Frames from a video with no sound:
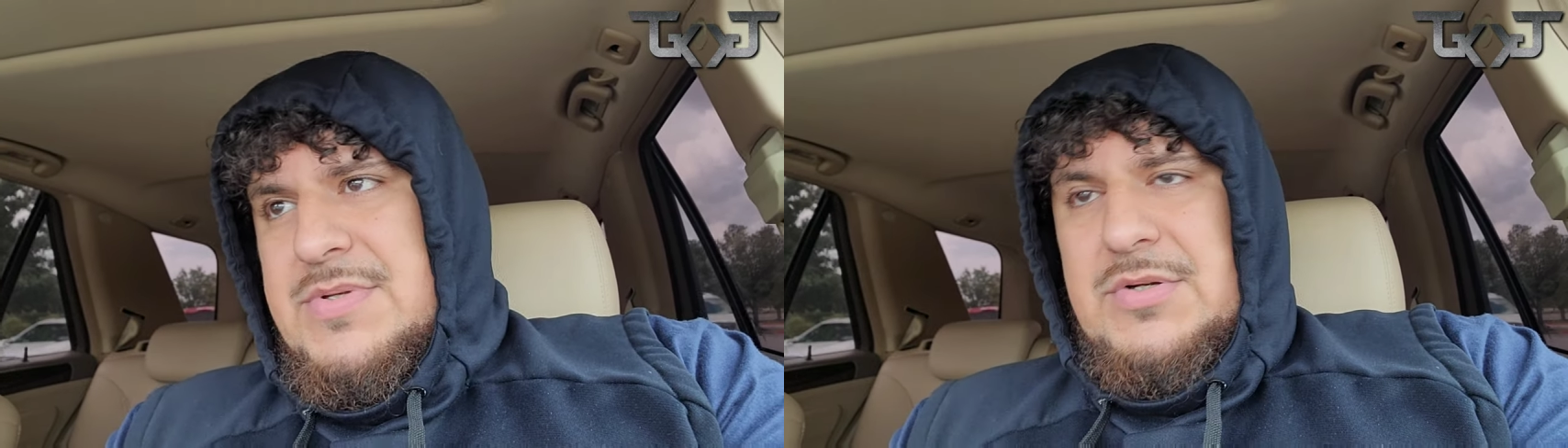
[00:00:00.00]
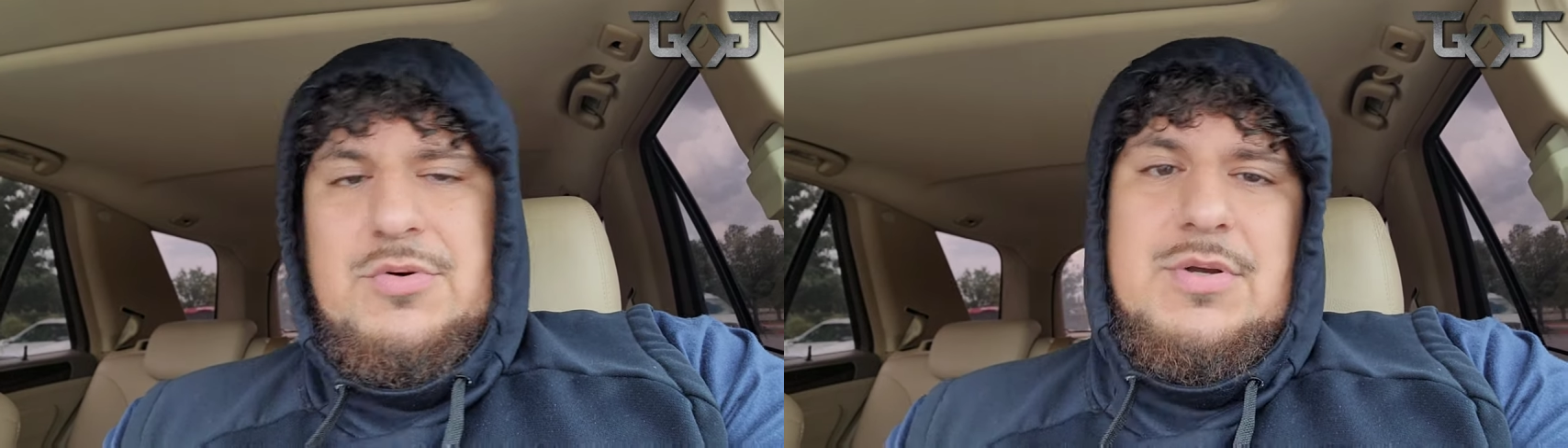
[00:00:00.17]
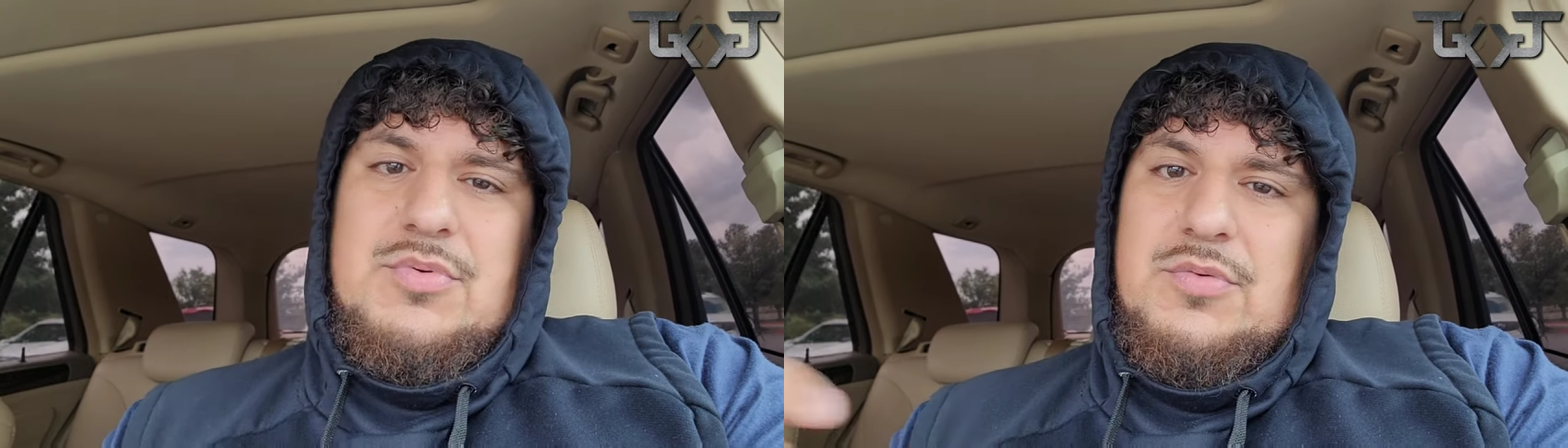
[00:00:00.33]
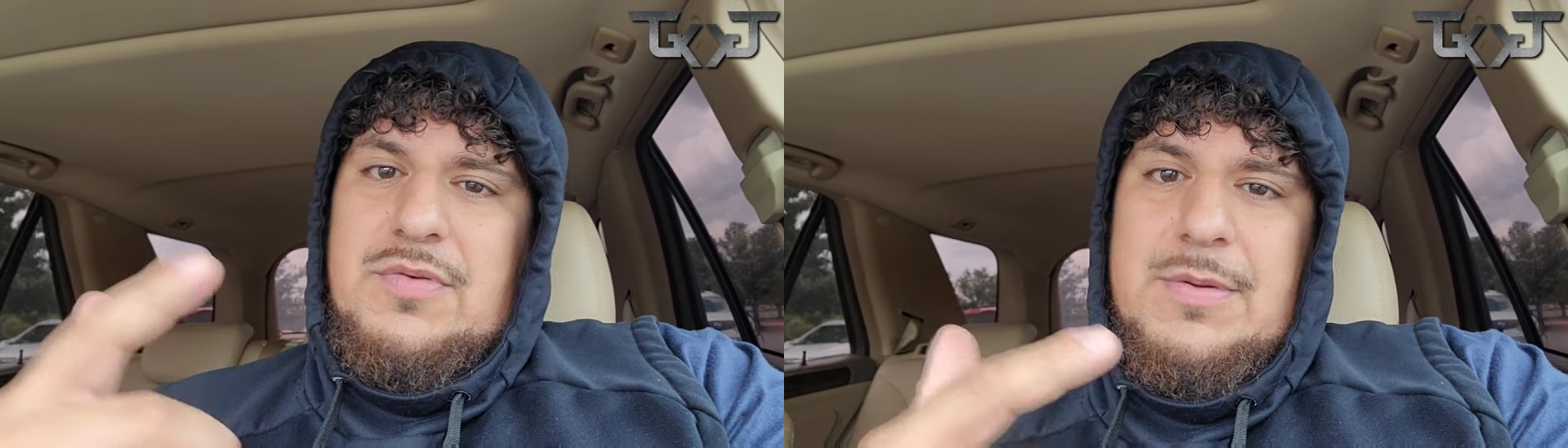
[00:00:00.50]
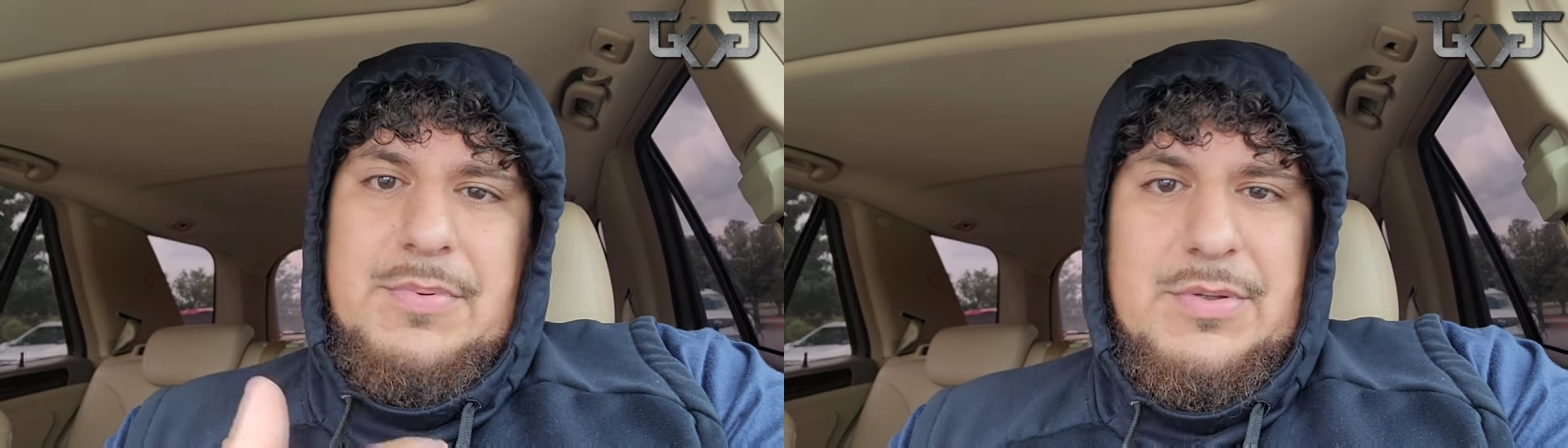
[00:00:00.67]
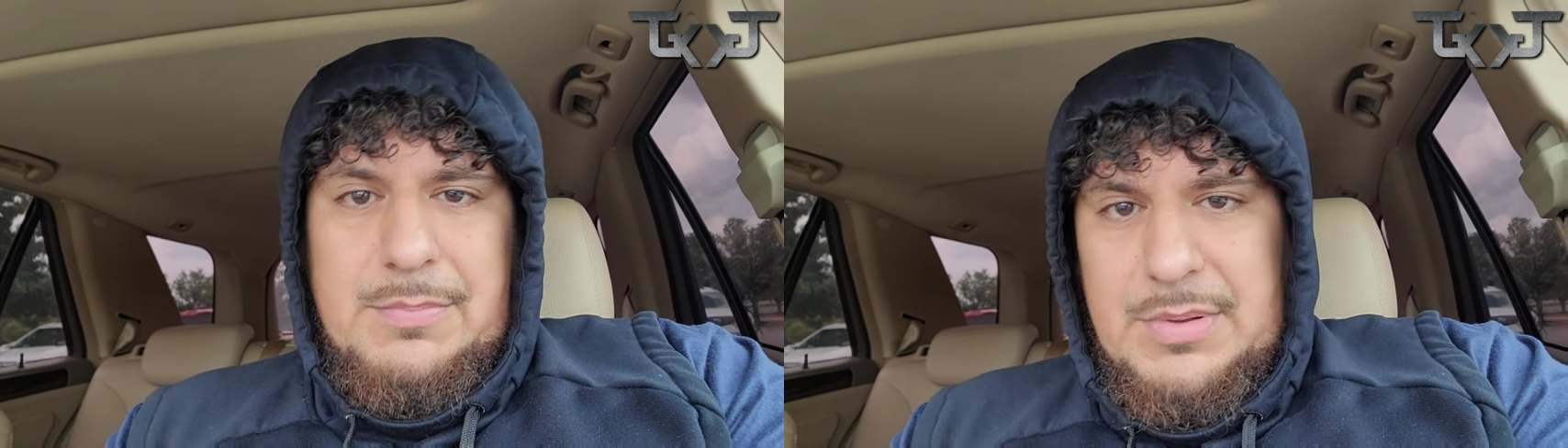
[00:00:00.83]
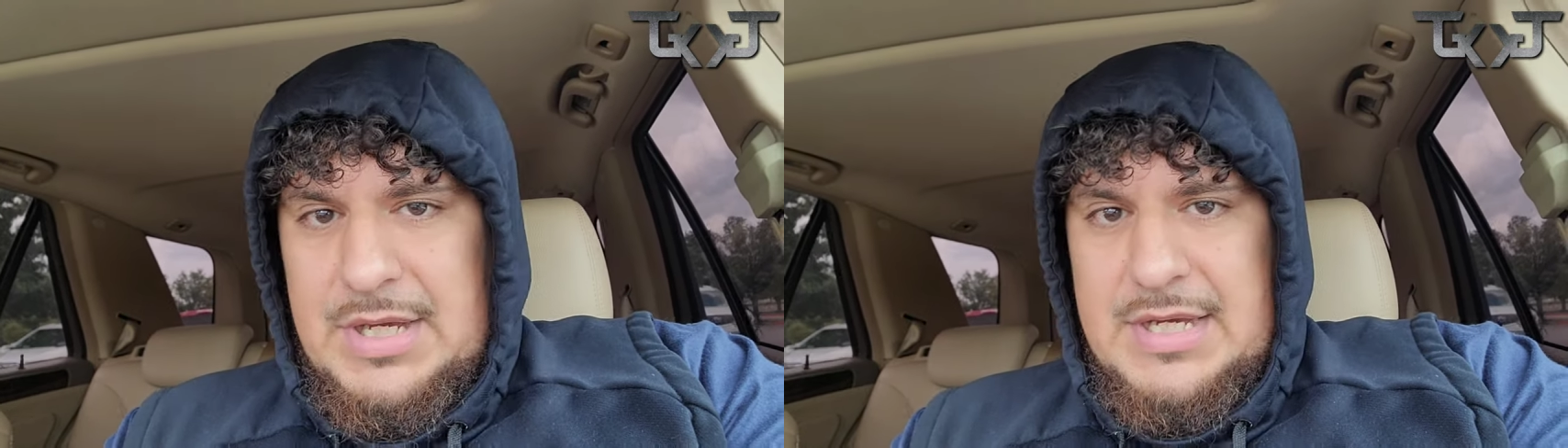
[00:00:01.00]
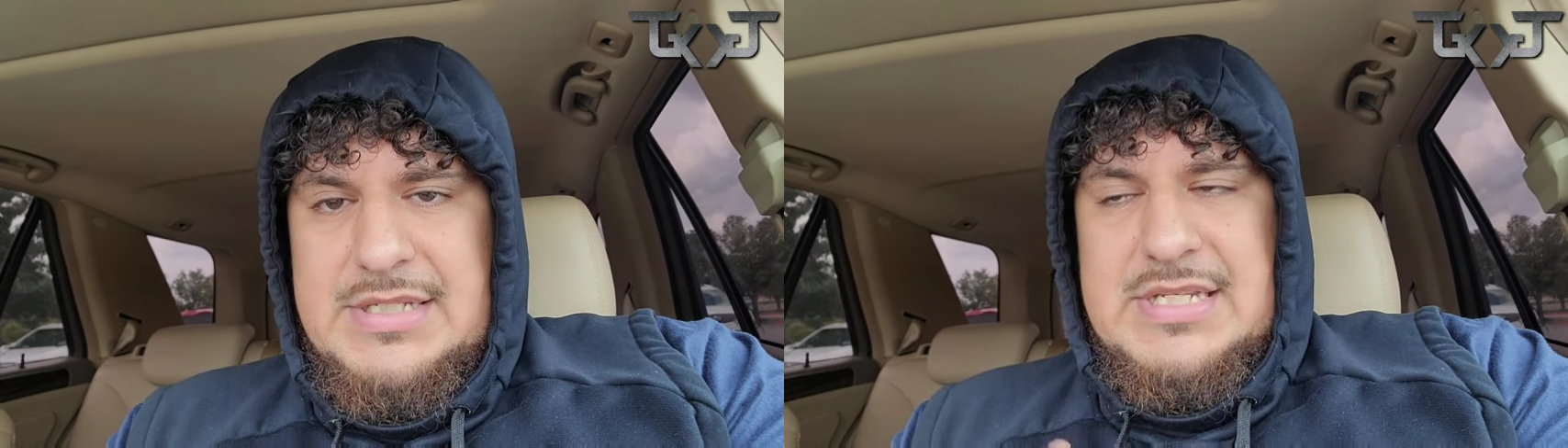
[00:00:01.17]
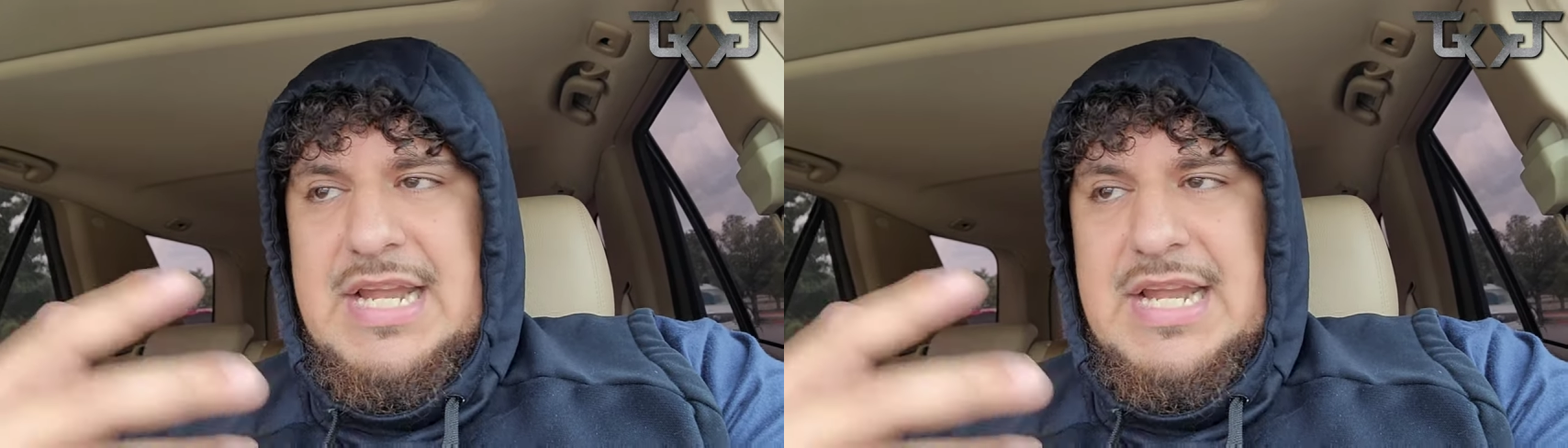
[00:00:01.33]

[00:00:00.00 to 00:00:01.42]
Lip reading: and Crips were flipping the Bloods.